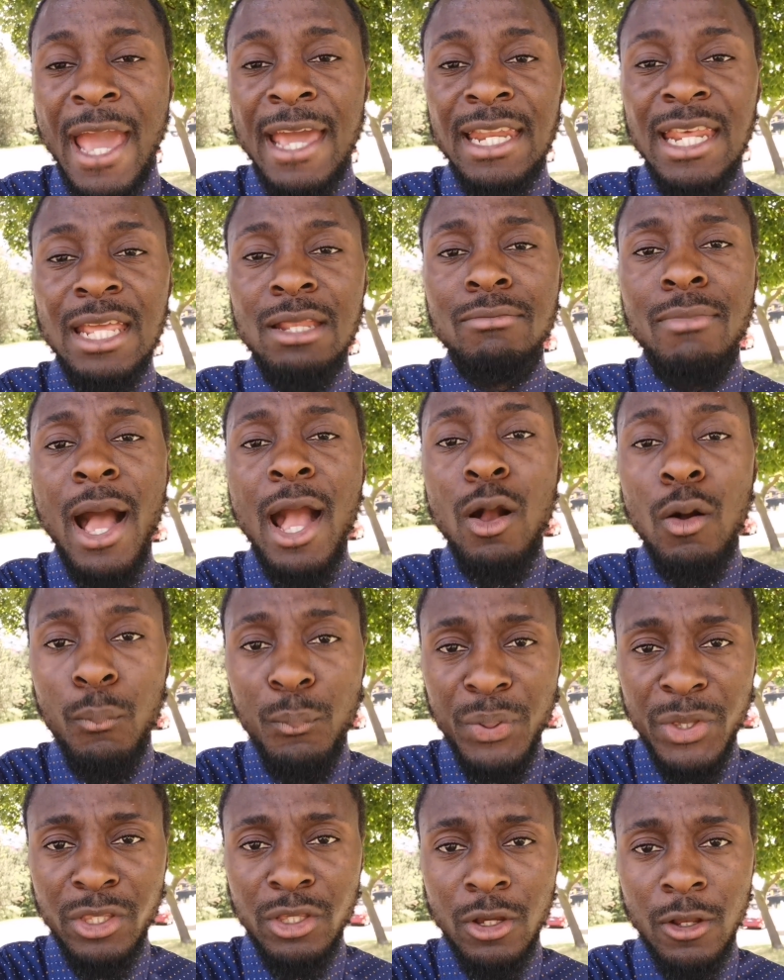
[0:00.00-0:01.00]
And in my
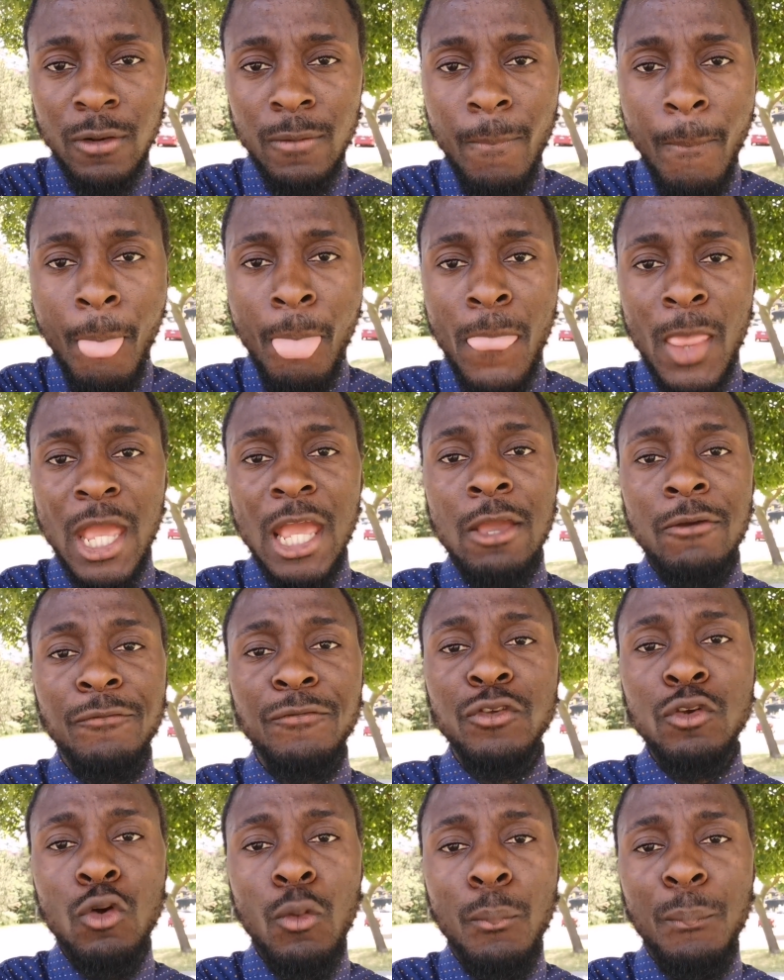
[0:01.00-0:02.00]
opinion,
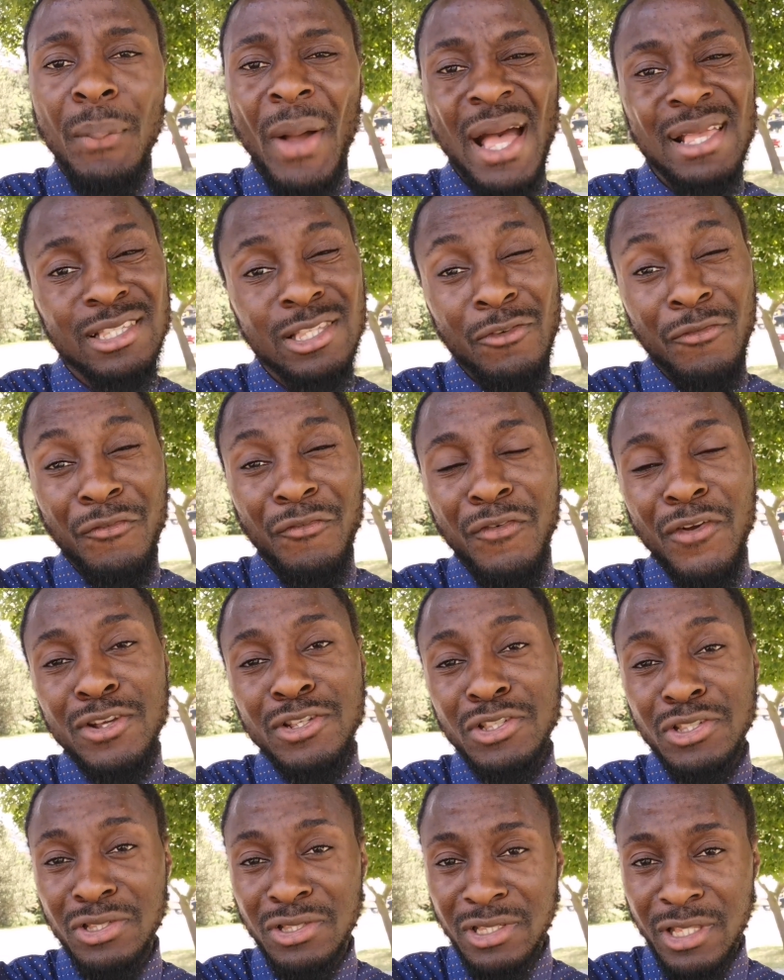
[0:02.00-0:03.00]
if you pass the
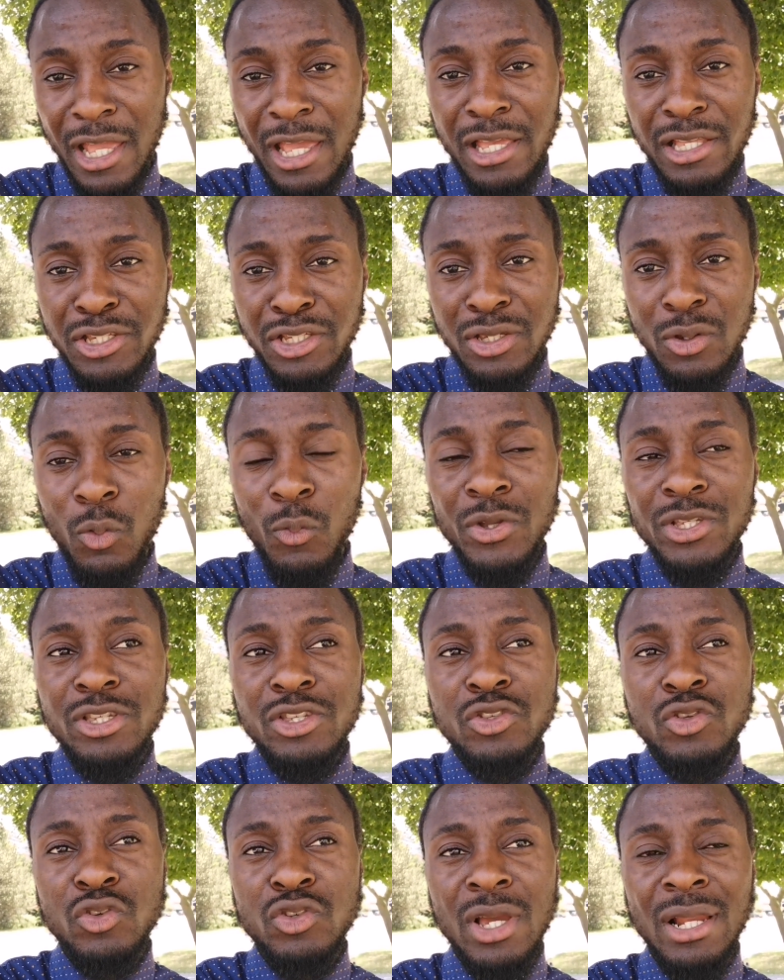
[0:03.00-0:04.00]
first stage, which is